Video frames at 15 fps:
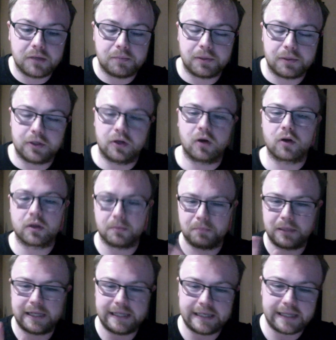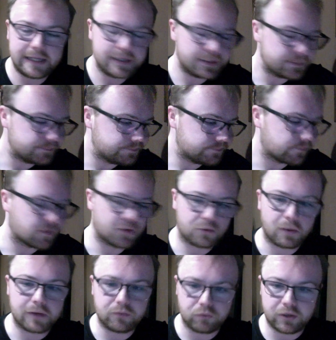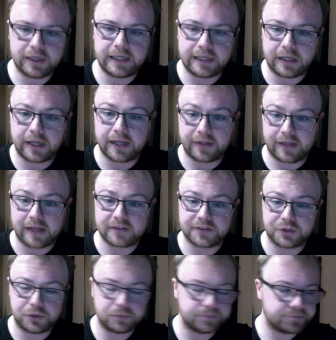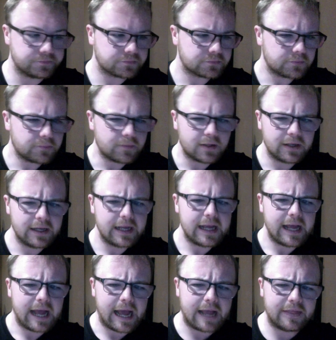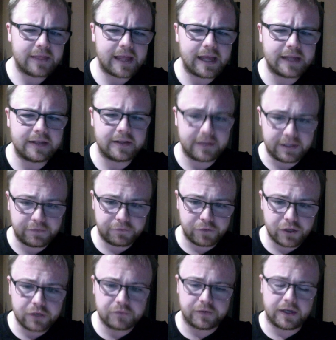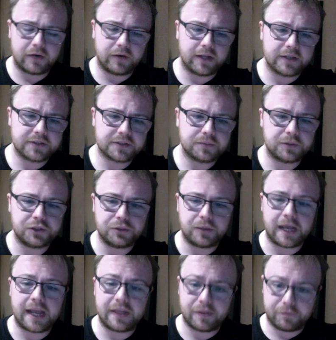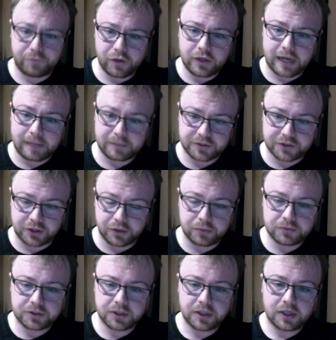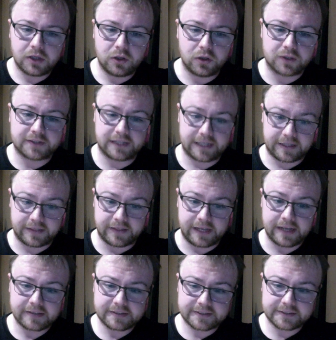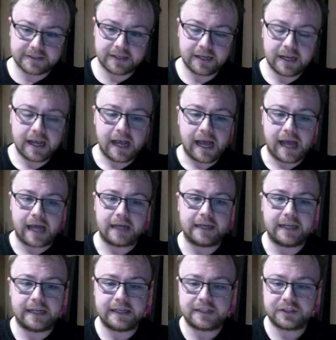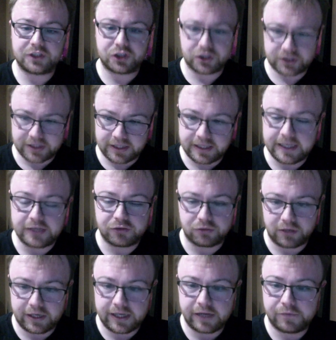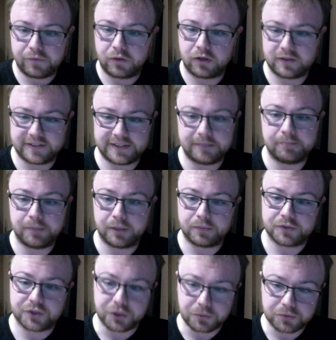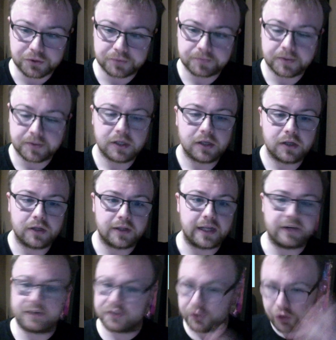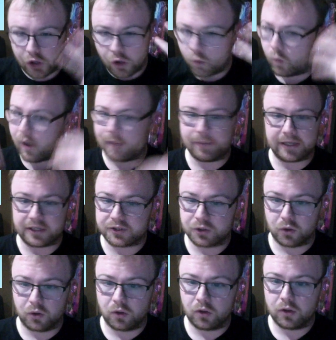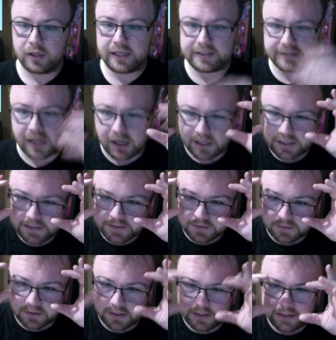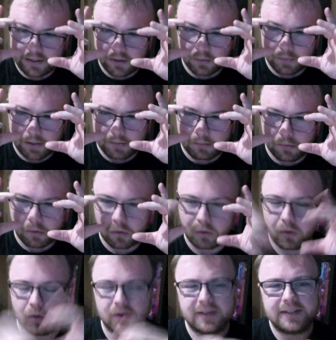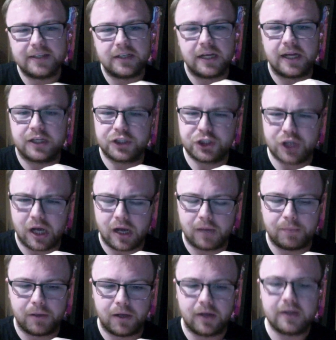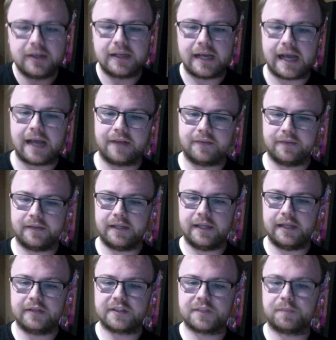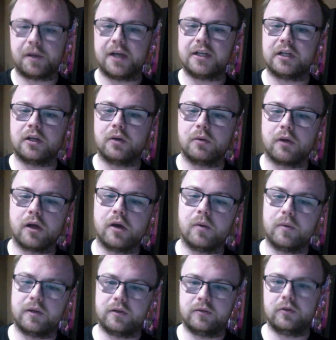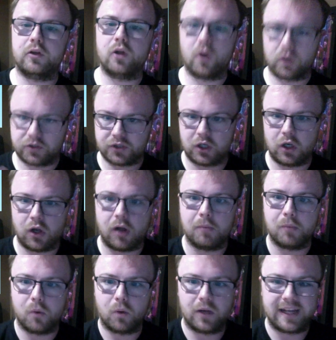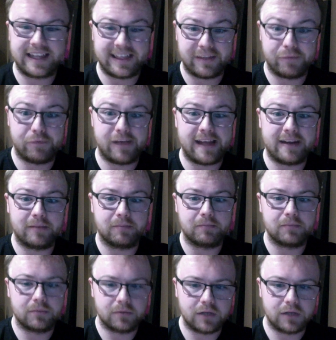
but not completely. So I really like that suit. And then the third variant, which you get in the third episode, looks like this. And it is just literally a full-on symbiote suit. There is no webbing at all. His eyes are a little bit more sharper, and the spider logo looks a lot more like the Venom